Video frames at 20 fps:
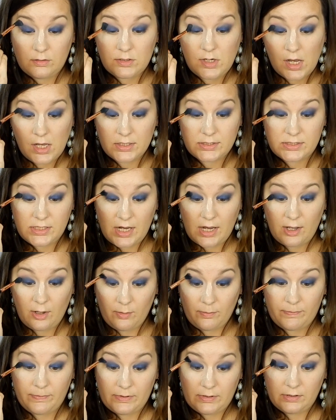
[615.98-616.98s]
Just to
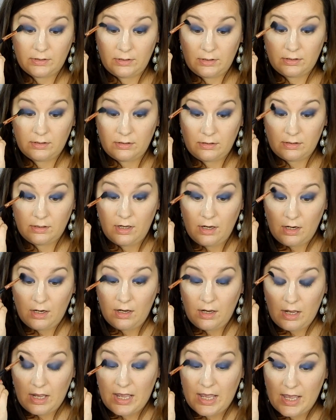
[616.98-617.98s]
help
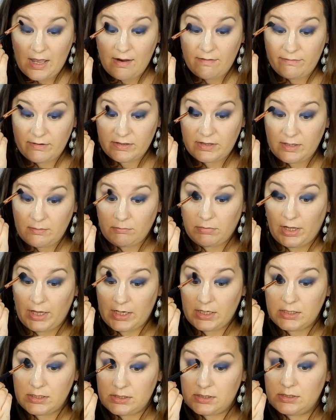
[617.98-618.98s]
everything
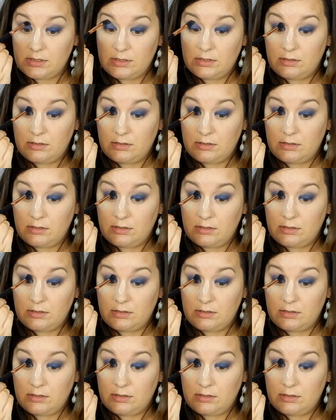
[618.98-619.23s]
blend.